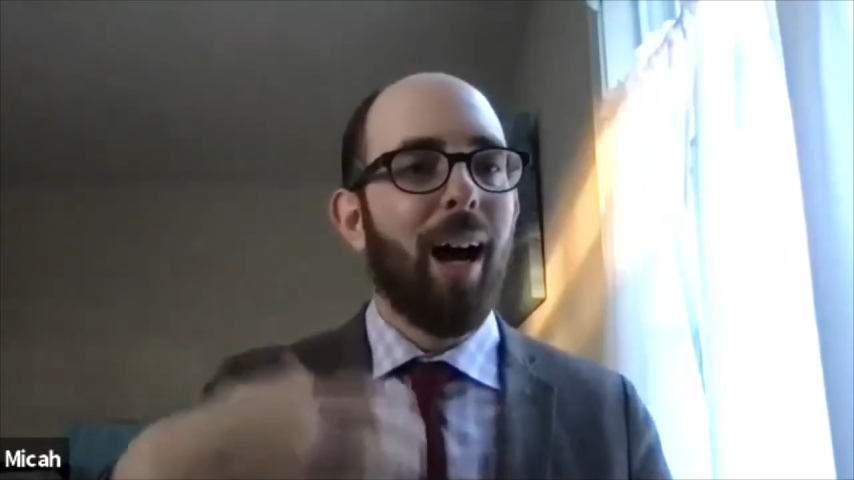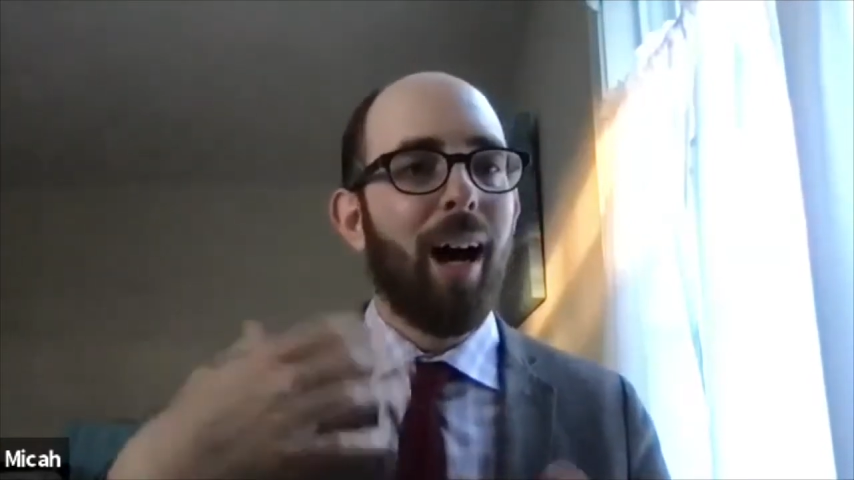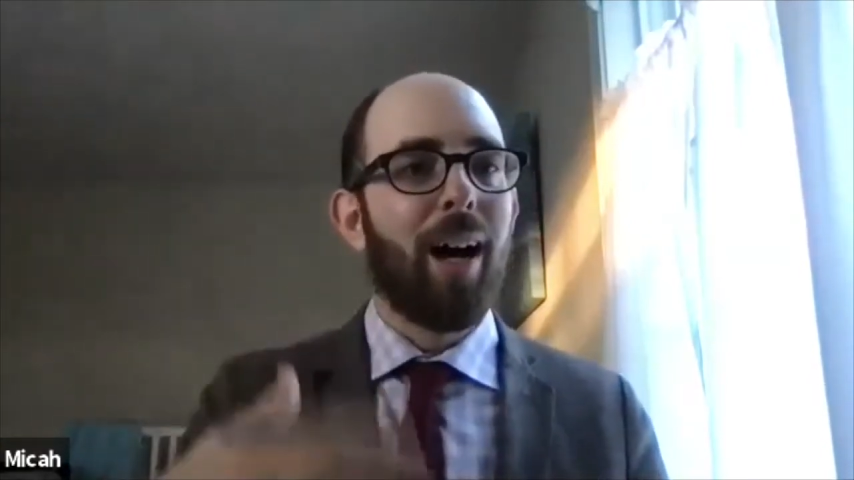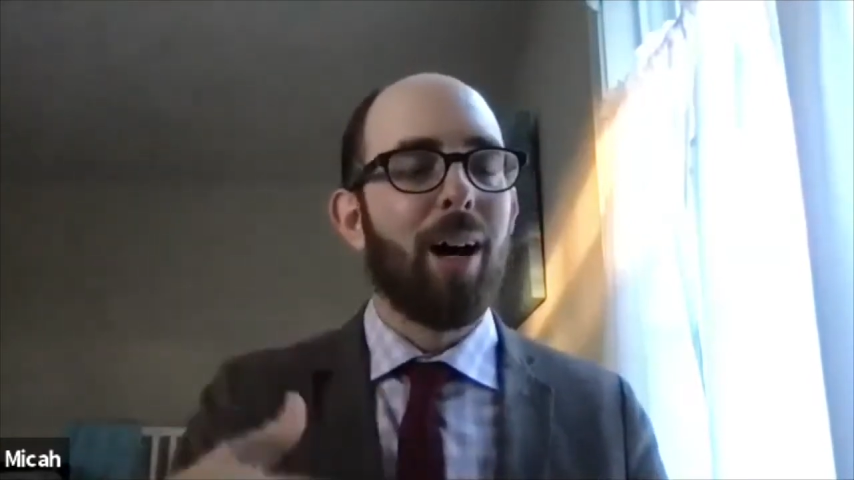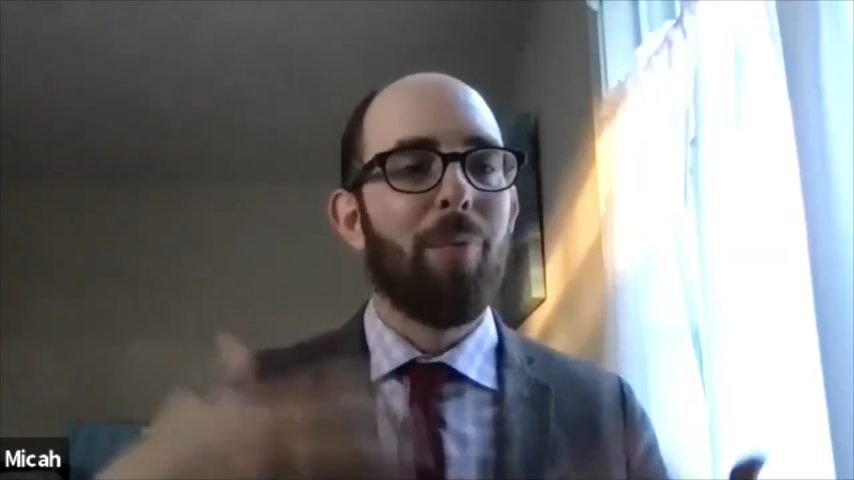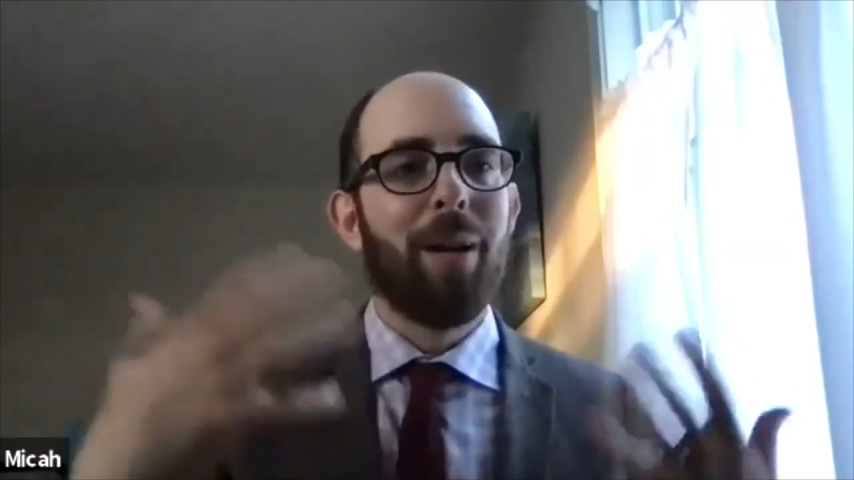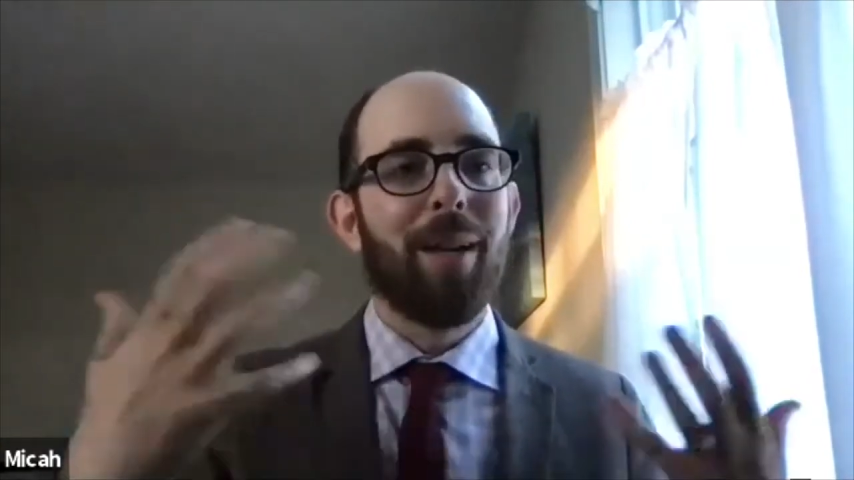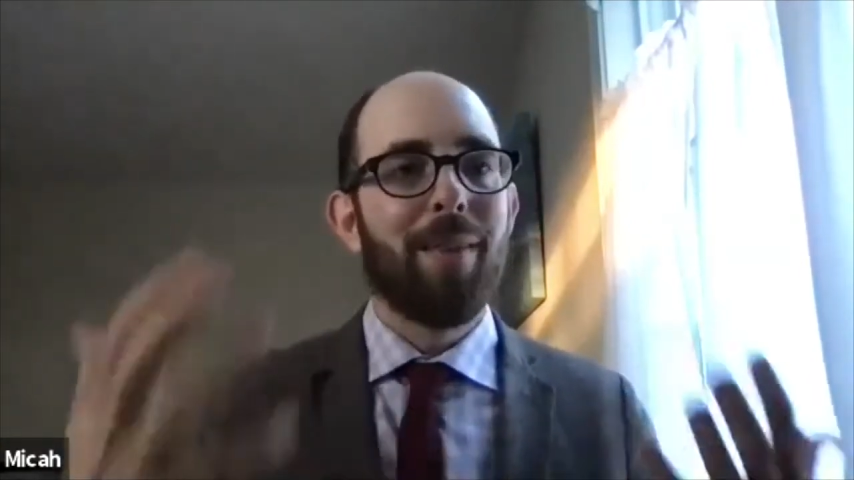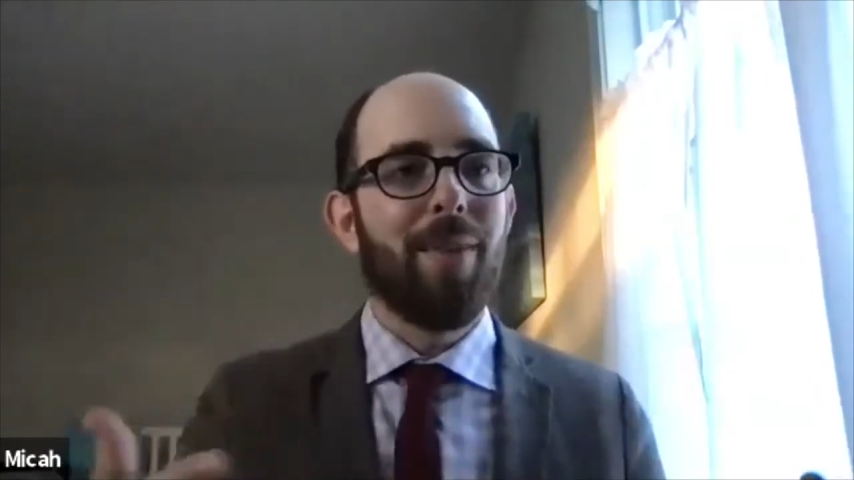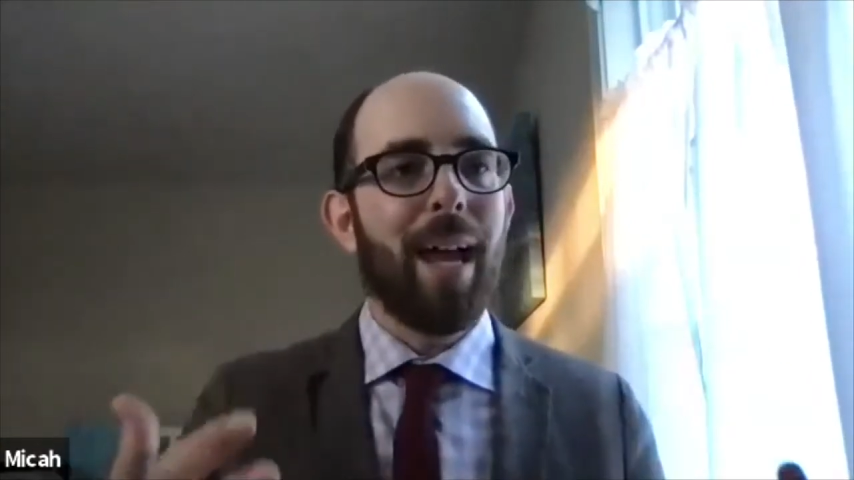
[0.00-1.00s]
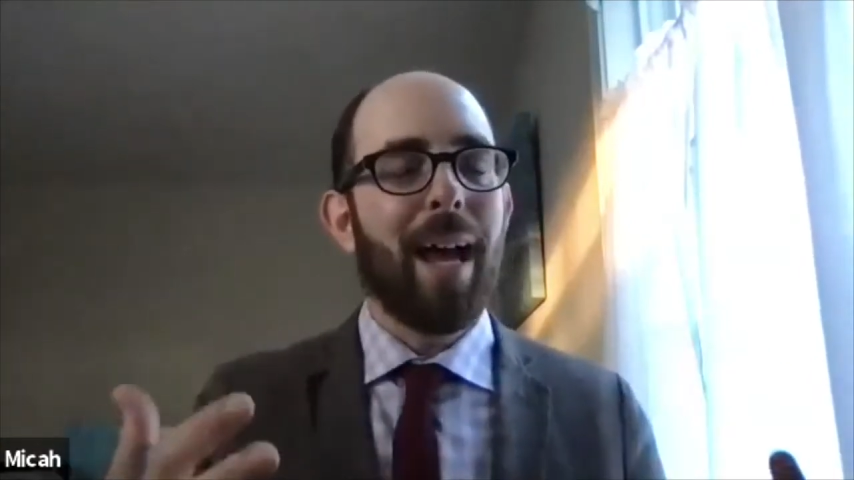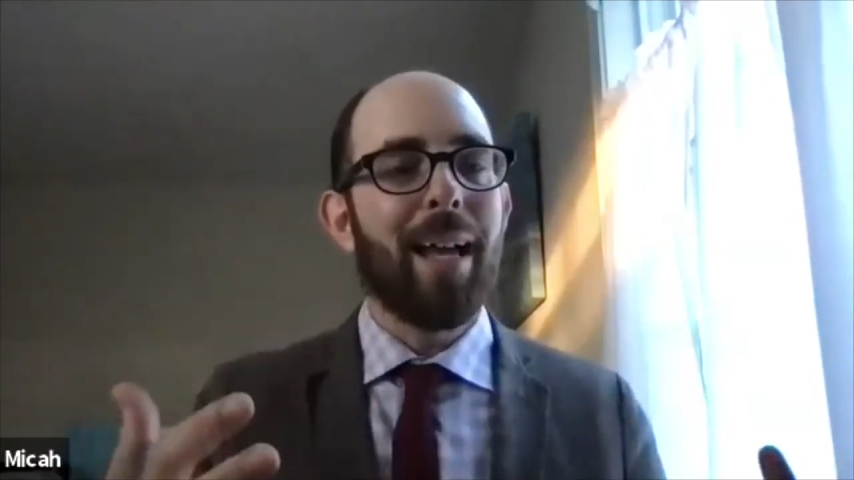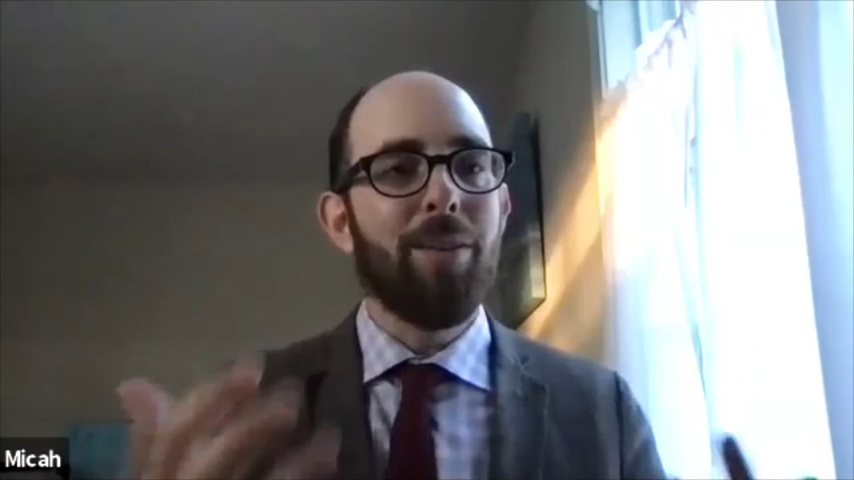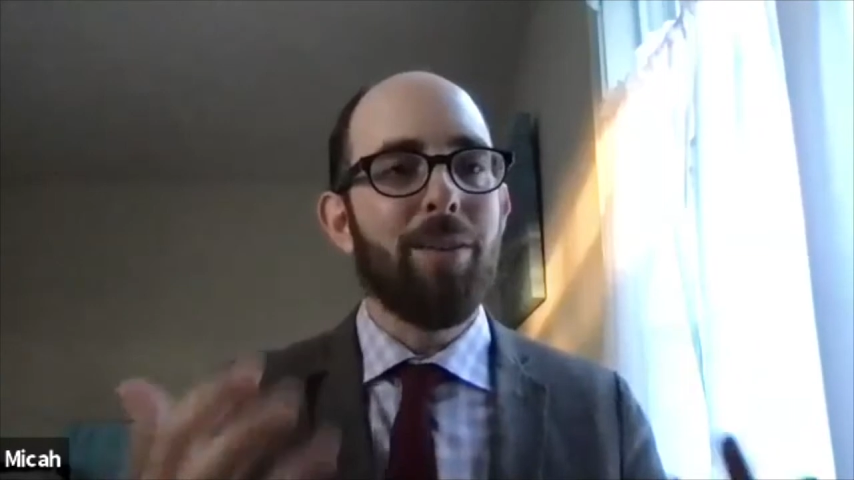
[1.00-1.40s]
that